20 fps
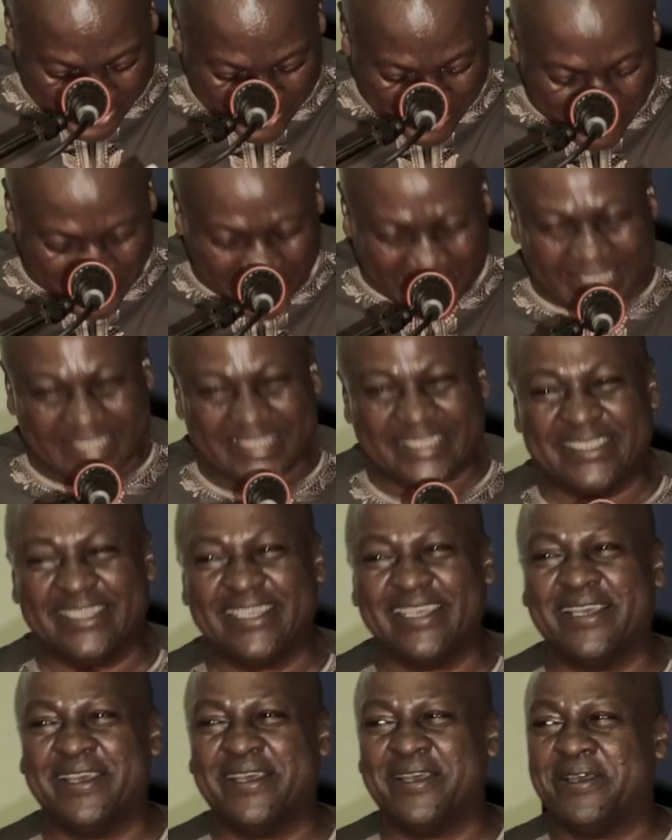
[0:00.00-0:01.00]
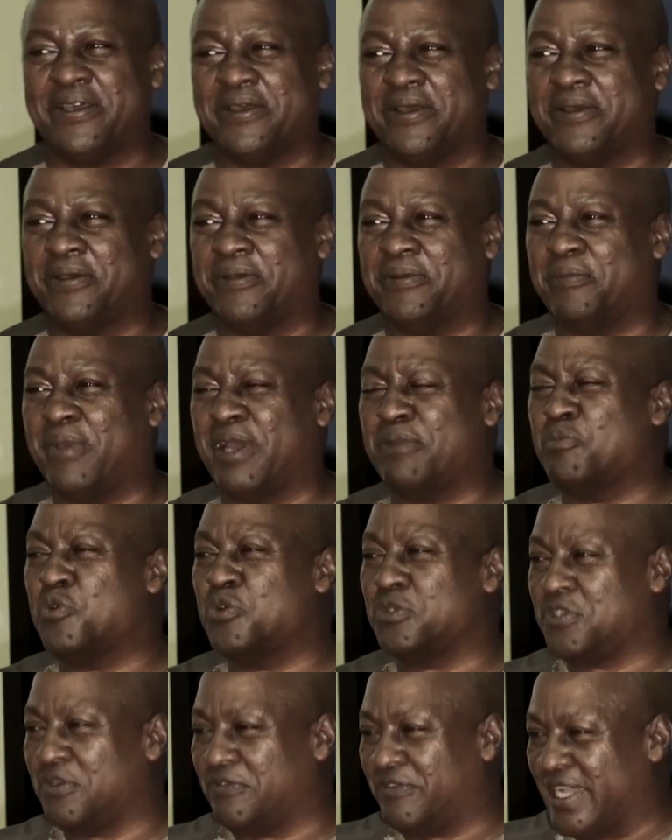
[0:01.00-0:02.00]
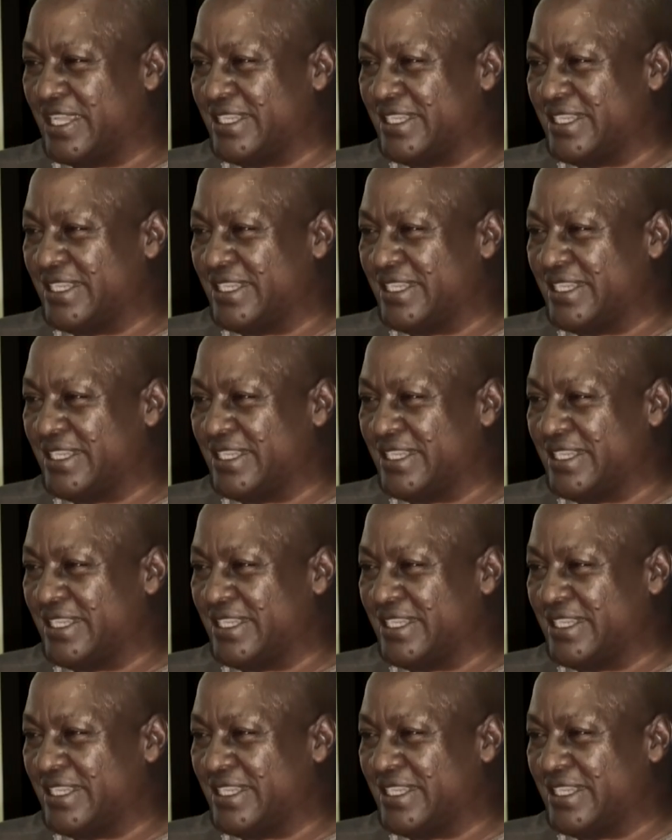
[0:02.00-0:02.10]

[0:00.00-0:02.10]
acknowledged. But most of